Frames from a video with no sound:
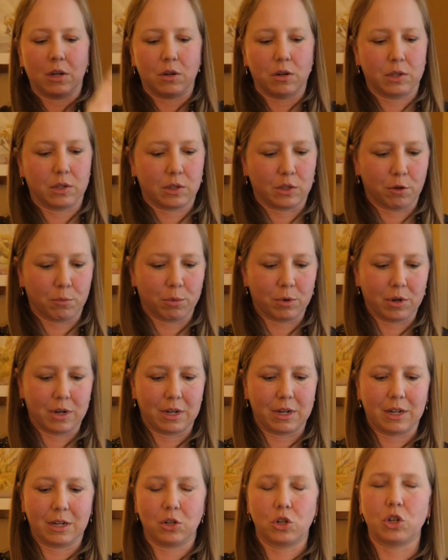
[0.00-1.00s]
Oh, it's so
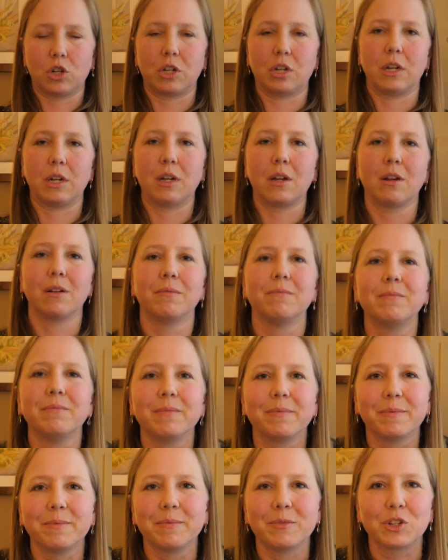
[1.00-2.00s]
pretty. And she,
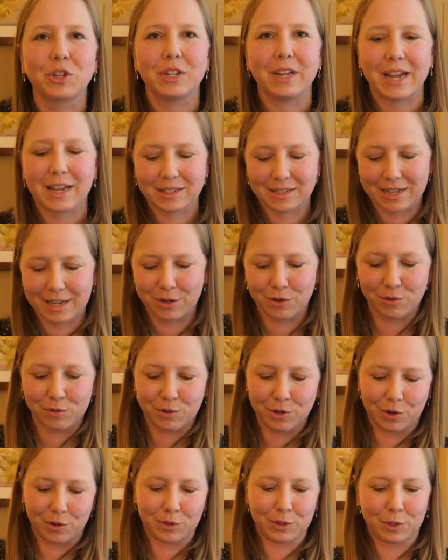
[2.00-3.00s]
hmm, she has that new
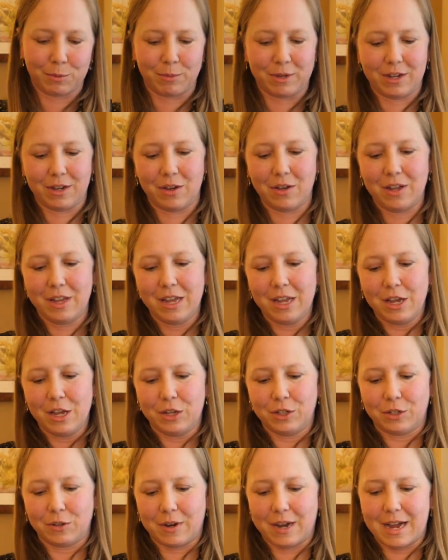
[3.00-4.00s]
doll smell.
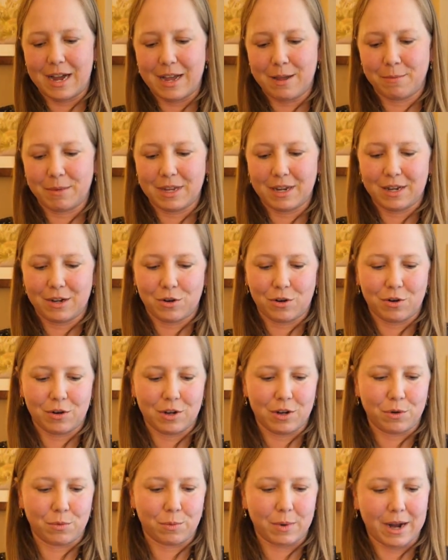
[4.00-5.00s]
So I am getting her
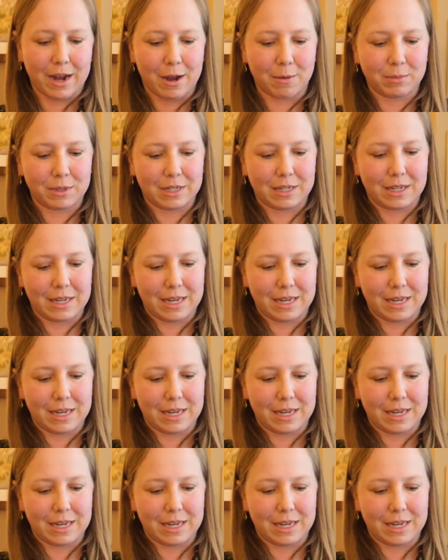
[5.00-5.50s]
unwrapped